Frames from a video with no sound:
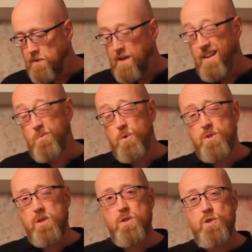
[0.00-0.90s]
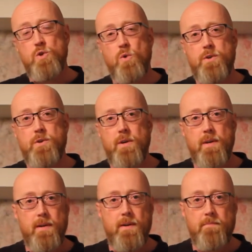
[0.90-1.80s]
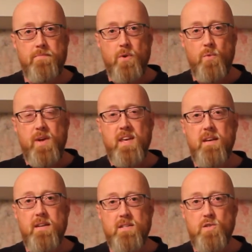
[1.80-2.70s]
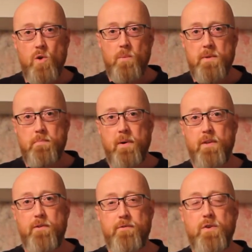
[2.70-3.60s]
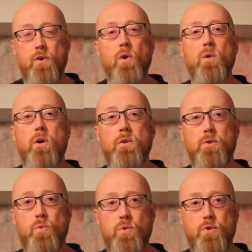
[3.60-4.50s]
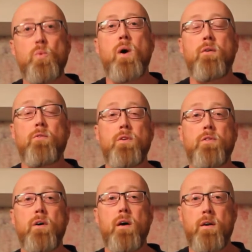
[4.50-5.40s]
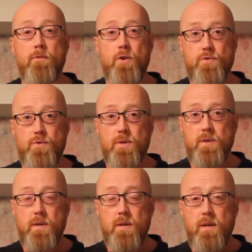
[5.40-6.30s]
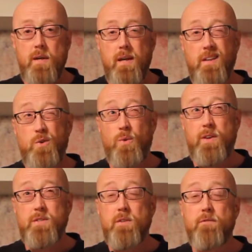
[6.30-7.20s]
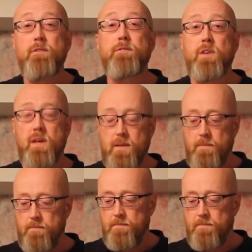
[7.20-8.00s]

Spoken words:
it was a short re-installment by the 15-year-old on the 200th anniversary in 2015.